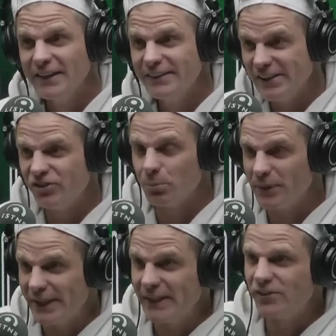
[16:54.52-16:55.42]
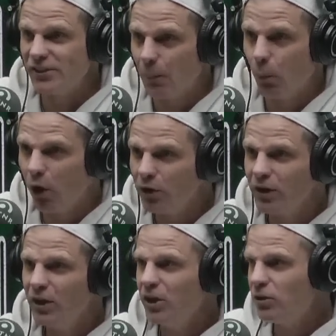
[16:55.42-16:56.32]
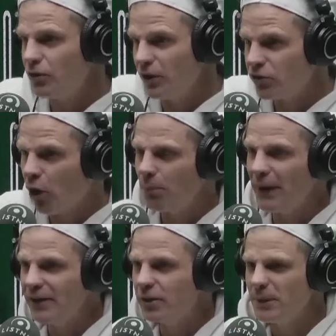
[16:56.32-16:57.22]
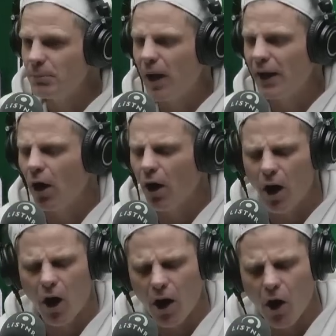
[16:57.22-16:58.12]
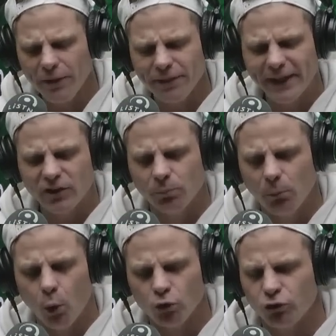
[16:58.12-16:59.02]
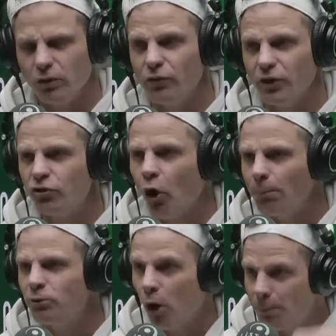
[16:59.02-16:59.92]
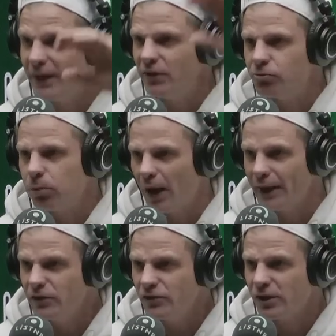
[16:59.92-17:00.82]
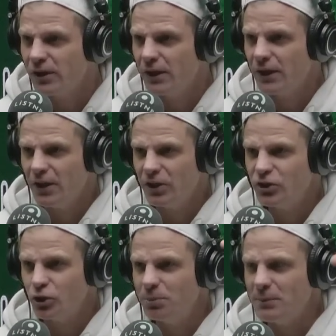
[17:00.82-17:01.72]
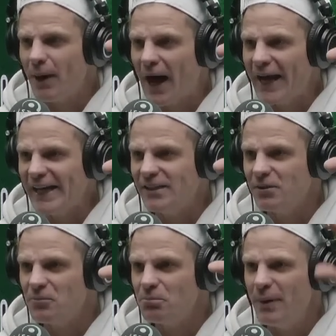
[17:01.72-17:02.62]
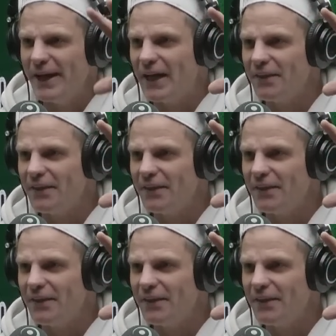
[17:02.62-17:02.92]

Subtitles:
disappear somewhat for the top end to be played. I think it's more sort of the top end of players should be paid better